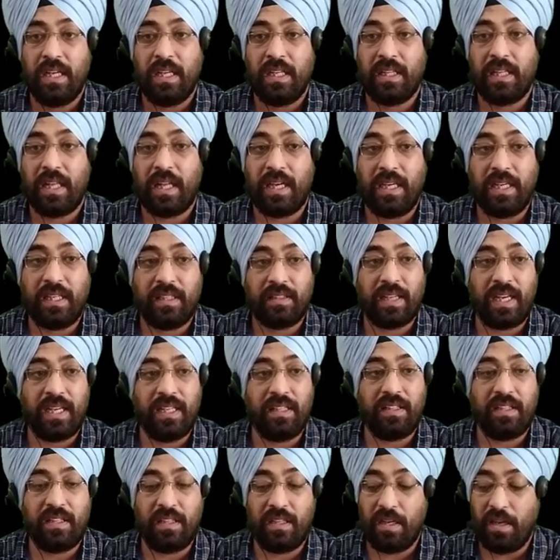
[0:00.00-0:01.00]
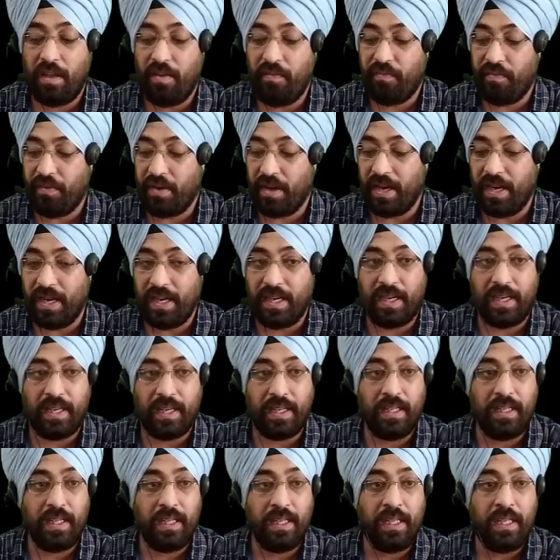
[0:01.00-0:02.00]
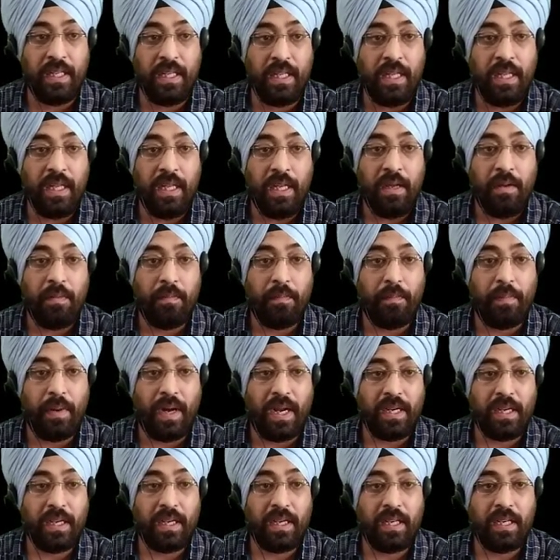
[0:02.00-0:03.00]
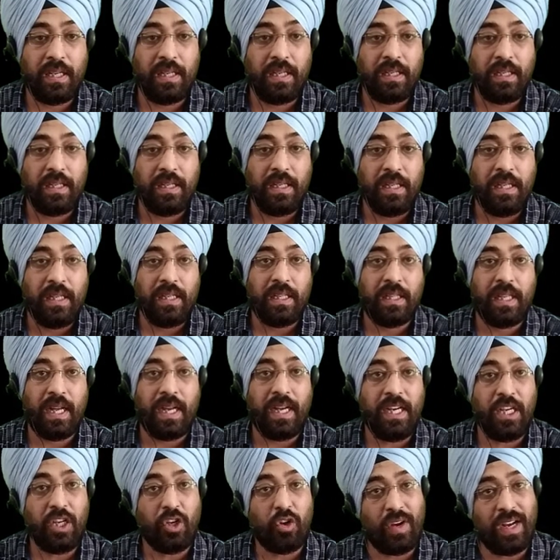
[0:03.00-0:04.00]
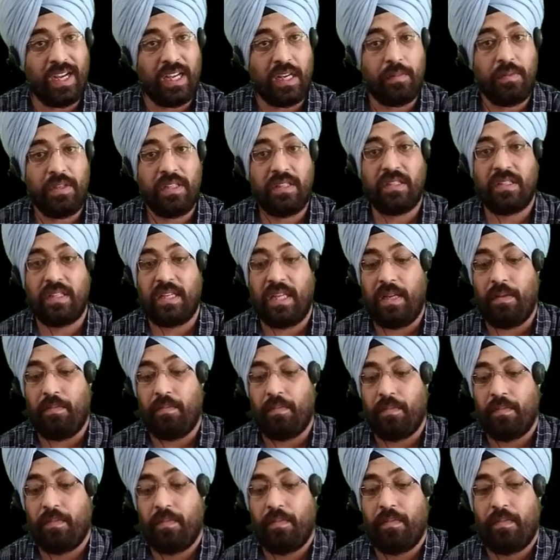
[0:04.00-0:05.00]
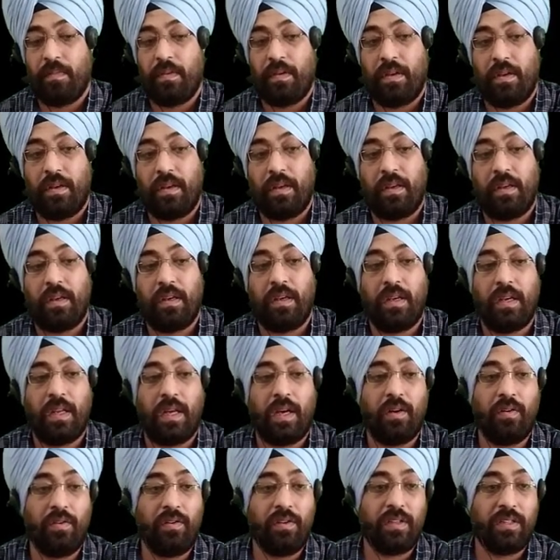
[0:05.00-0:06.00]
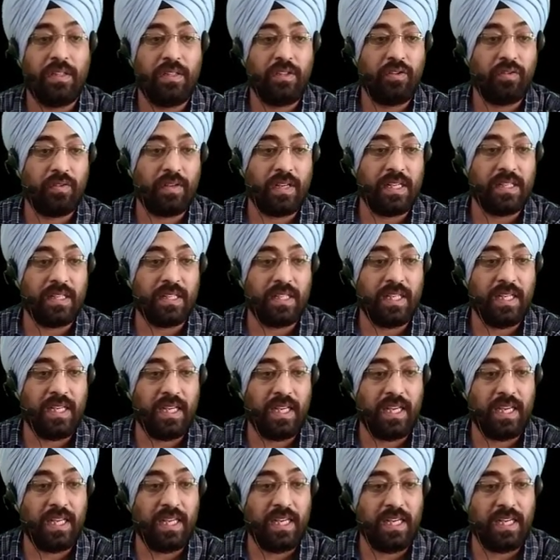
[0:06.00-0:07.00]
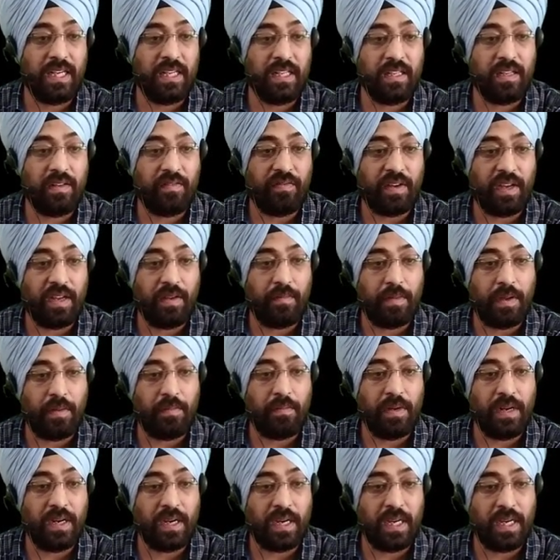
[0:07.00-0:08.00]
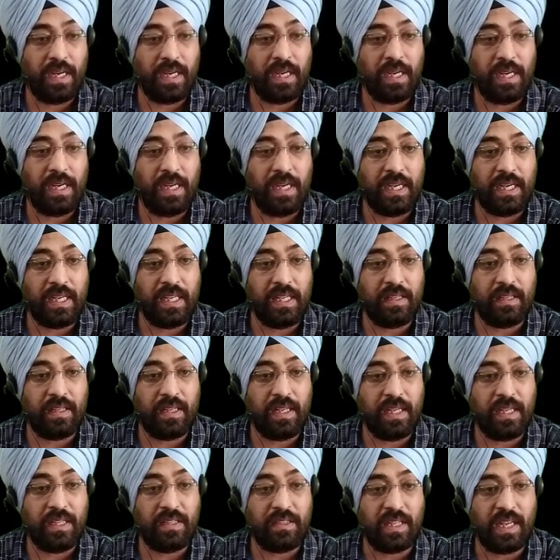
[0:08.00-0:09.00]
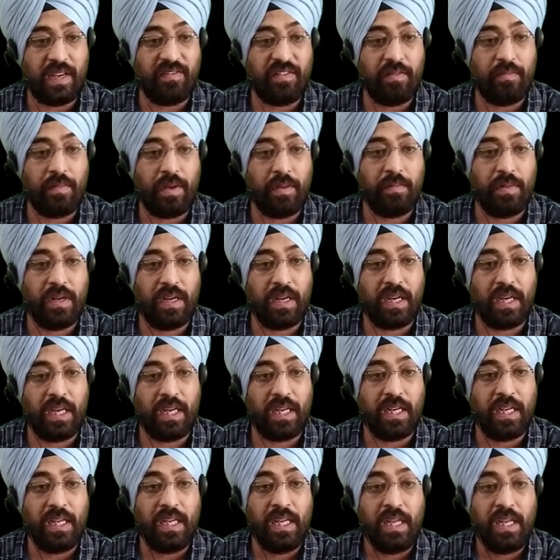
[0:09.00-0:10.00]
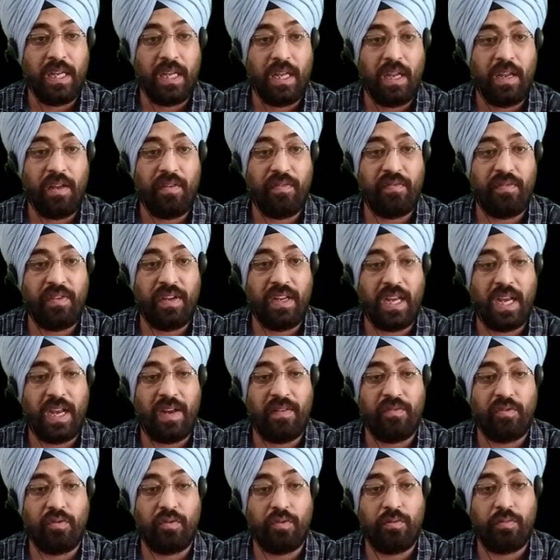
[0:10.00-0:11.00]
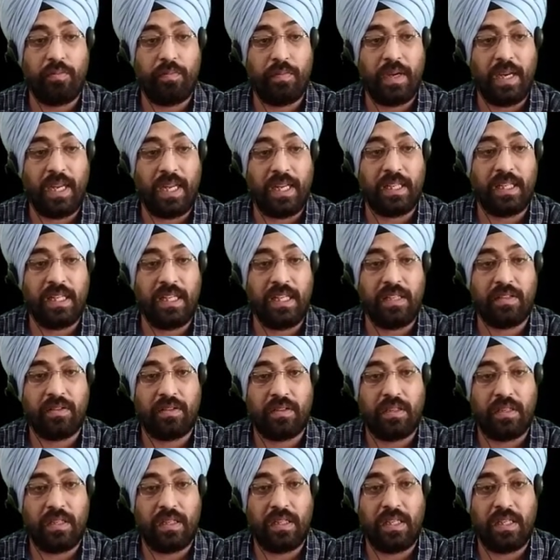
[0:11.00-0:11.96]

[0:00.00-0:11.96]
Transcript: the ring size is different but the heteroatom is the same. Now you can see here it is a 5-membered ring, it is a 7-membered ring. If we have to break this